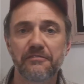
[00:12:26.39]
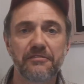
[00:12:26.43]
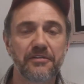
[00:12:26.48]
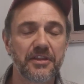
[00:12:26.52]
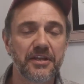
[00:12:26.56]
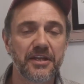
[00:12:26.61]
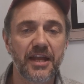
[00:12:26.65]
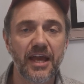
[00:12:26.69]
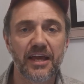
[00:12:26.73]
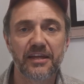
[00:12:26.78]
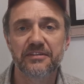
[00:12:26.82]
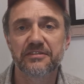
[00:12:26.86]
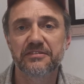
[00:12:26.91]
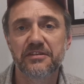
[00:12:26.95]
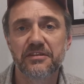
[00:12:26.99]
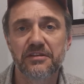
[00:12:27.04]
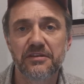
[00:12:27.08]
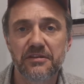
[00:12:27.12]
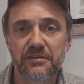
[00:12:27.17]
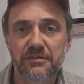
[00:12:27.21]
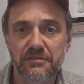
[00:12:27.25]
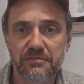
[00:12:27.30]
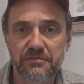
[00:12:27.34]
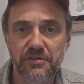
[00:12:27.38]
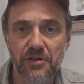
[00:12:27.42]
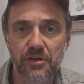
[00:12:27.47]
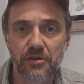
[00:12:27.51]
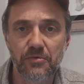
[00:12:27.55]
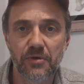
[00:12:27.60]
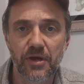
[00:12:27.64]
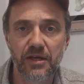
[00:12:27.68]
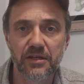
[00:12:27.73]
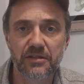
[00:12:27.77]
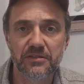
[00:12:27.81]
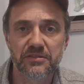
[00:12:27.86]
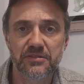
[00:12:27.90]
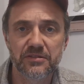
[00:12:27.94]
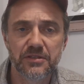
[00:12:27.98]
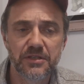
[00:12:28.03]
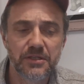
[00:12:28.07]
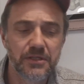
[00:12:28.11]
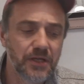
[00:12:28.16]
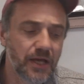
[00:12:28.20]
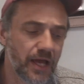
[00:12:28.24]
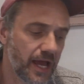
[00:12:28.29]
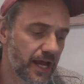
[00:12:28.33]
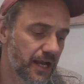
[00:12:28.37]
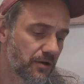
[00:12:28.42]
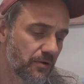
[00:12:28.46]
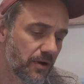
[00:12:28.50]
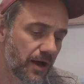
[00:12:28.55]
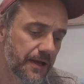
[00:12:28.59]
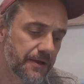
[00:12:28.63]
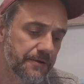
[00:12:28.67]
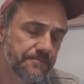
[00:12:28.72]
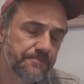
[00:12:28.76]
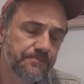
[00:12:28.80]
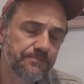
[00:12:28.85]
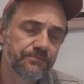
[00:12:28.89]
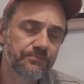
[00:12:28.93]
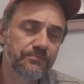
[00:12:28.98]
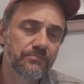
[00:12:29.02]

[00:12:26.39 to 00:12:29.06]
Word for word: for the next few weeks. Anyway,